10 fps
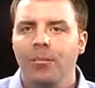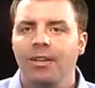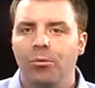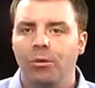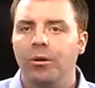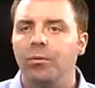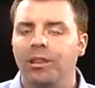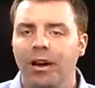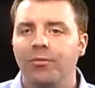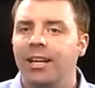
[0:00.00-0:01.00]
but they really
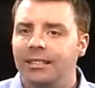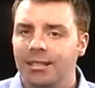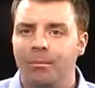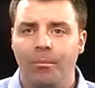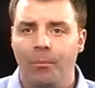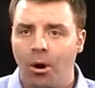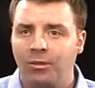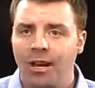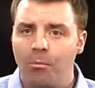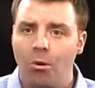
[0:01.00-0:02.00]
would love to get some
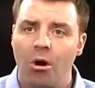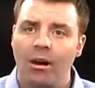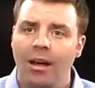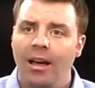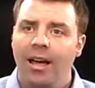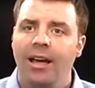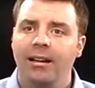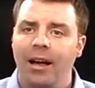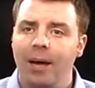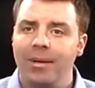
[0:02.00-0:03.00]
part-time work
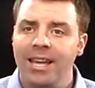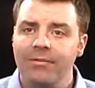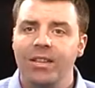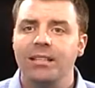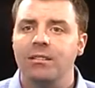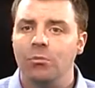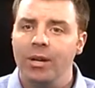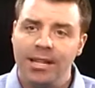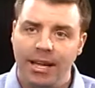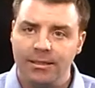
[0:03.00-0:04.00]
and evenings and
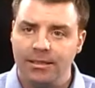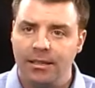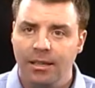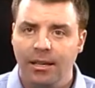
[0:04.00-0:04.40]
weekends.